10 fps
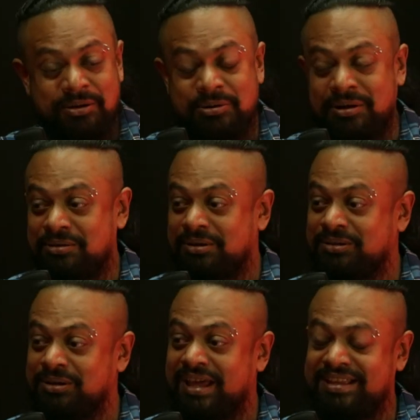are going
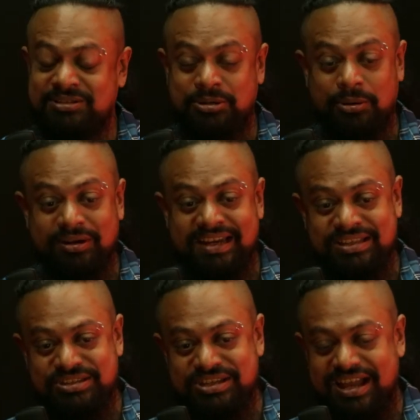to like totally
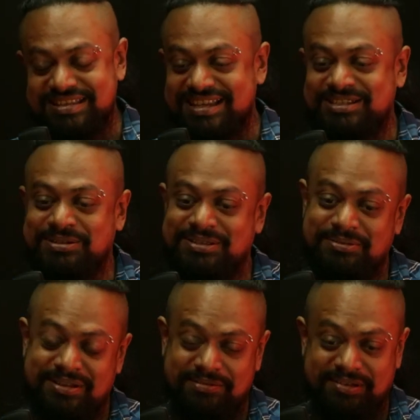judge us for the
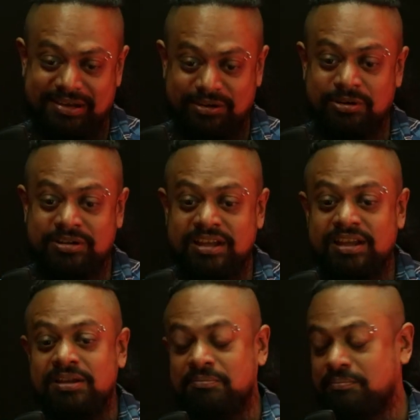way we look,
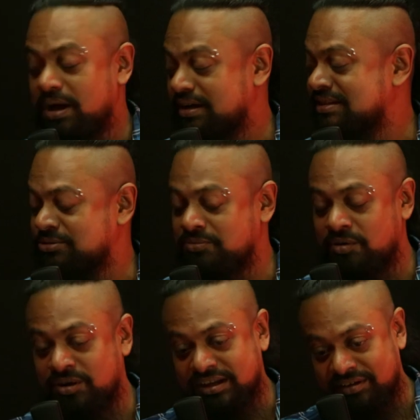buggers who
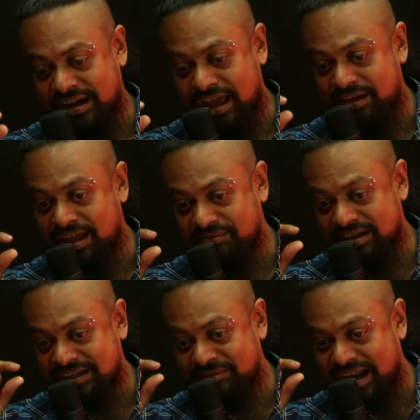won't even have
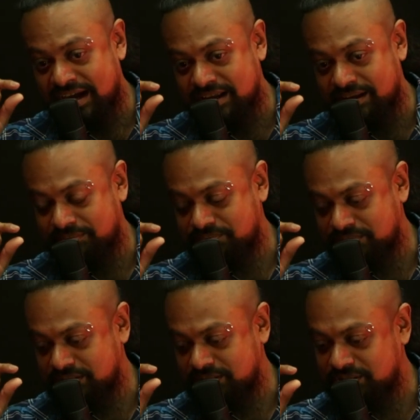haven't even had a
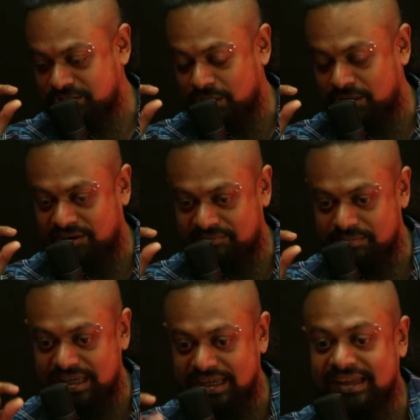shot of
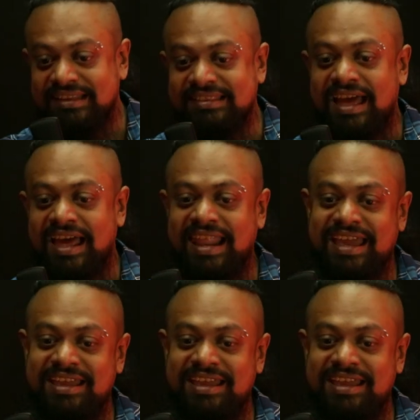beer in their life